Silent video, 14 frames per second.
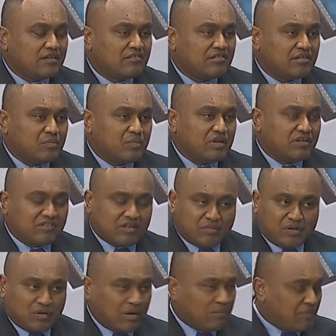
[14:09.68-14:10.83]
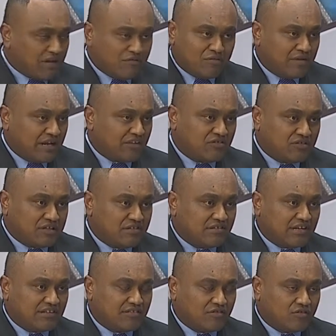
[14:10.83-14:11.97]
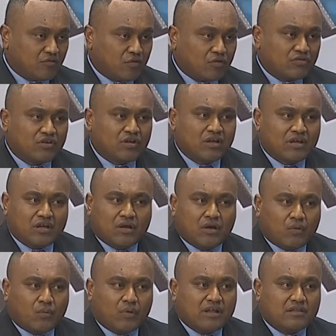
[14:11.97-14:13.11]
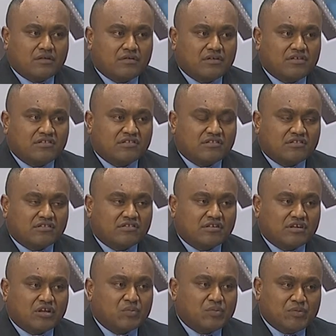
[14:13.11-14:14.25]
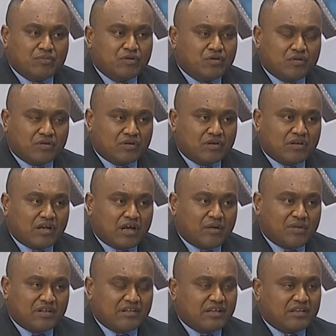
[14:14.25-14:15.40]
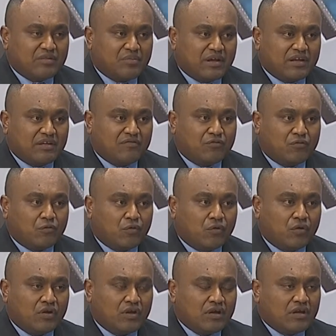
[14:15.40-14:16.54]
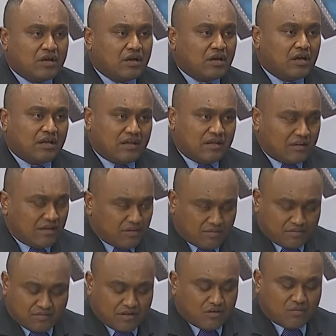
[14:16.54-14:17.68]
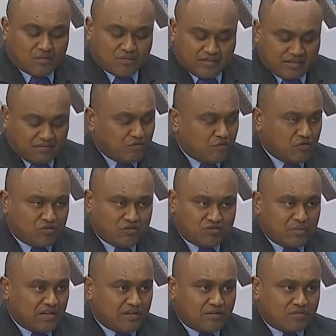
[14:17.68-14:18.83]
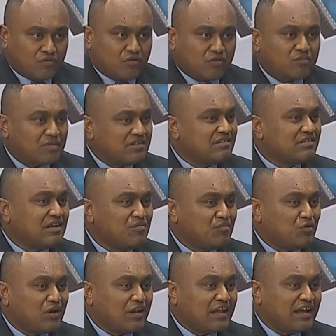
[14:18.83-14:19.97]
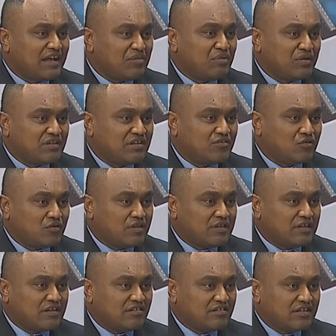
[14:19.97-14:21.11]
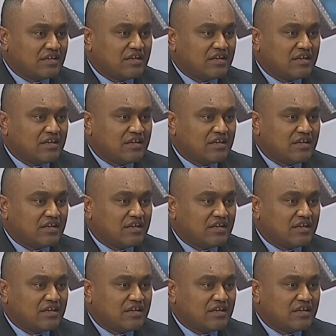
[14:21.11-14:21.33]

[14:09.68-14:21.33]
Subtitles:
is the biggest, apart from natural disasters, of course, what are the reasons? People could come and take the money for, their funerals, medical, of course, but some would lie about these sort of things.